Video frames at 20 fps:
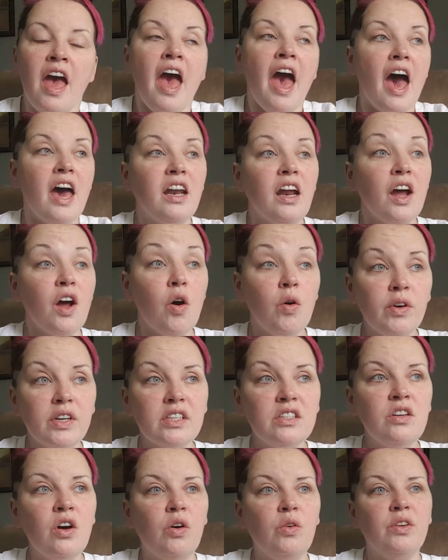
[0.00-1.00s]
And I
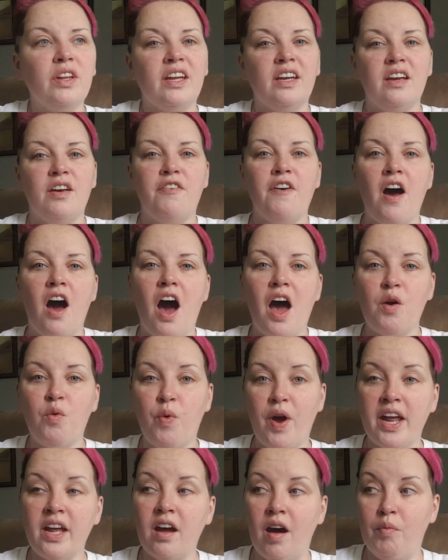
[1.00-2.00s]
always know that if I
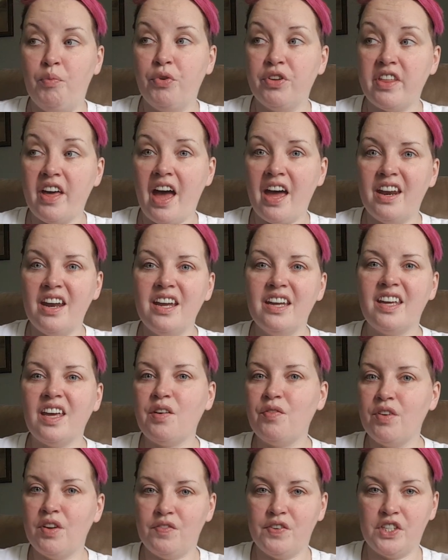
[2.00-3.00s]
wake up with a headache,
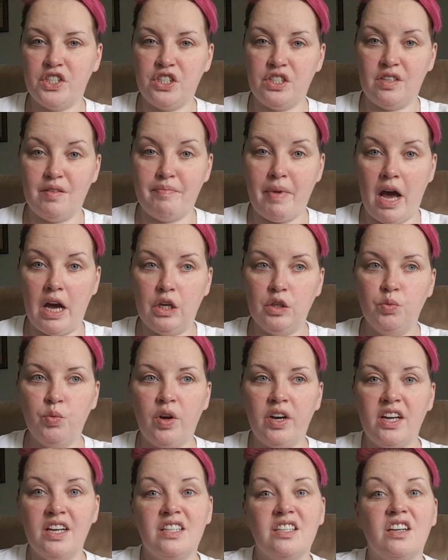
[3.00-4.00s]
even if it's just a mild
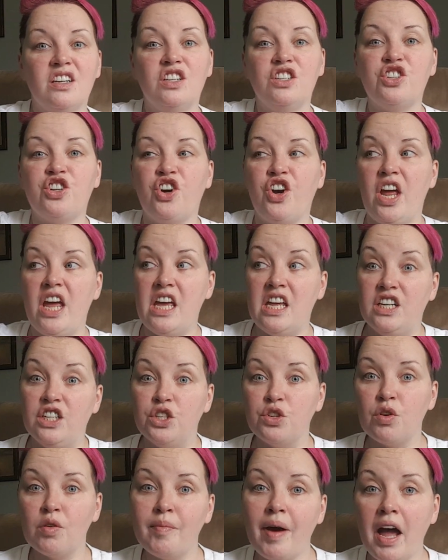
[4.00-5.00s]
one, it's gonna turn
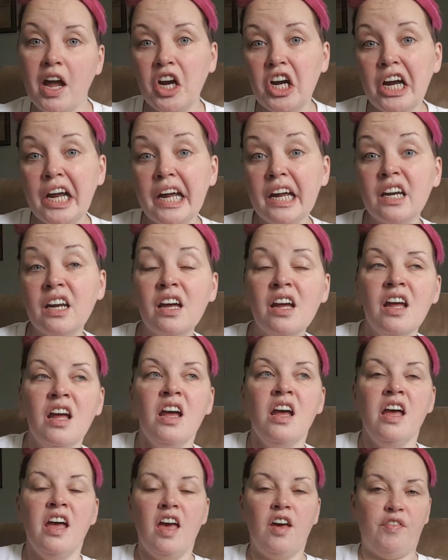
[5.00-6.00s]
into a migraine
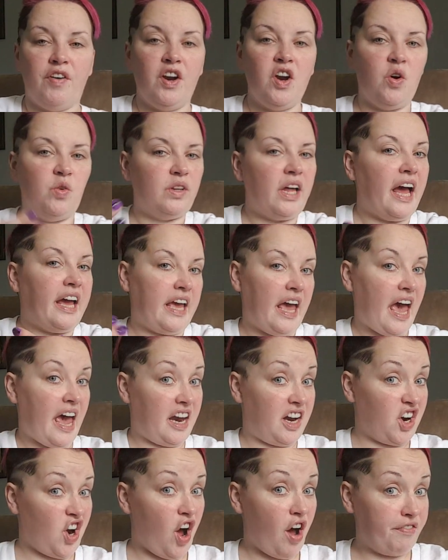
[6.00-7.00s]
if I don't like
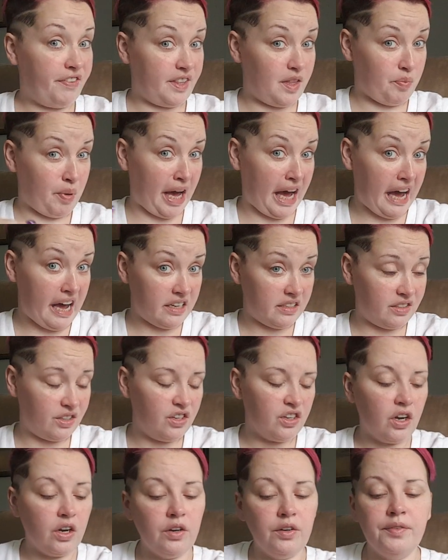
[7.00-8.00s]
head it off at the pass,
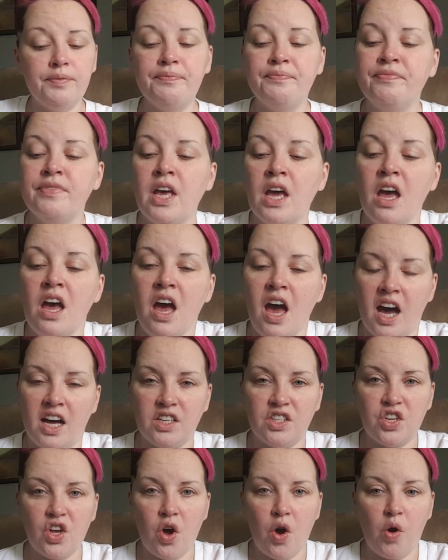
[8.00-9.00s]
you know?
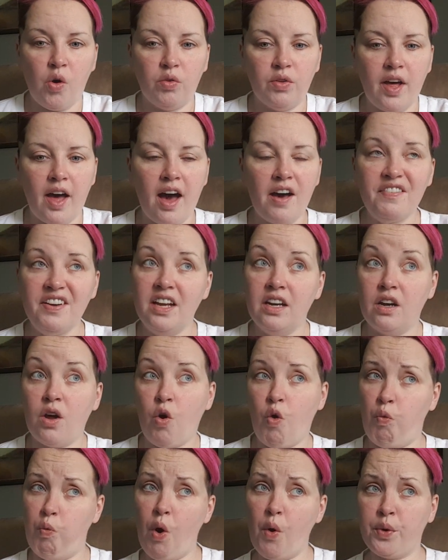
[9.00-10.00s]
And so
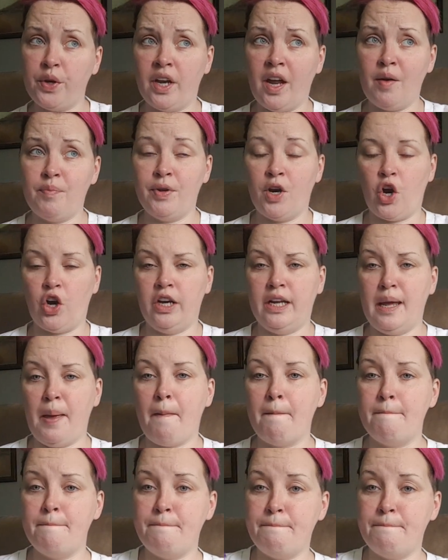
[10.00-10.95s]
having woken up and already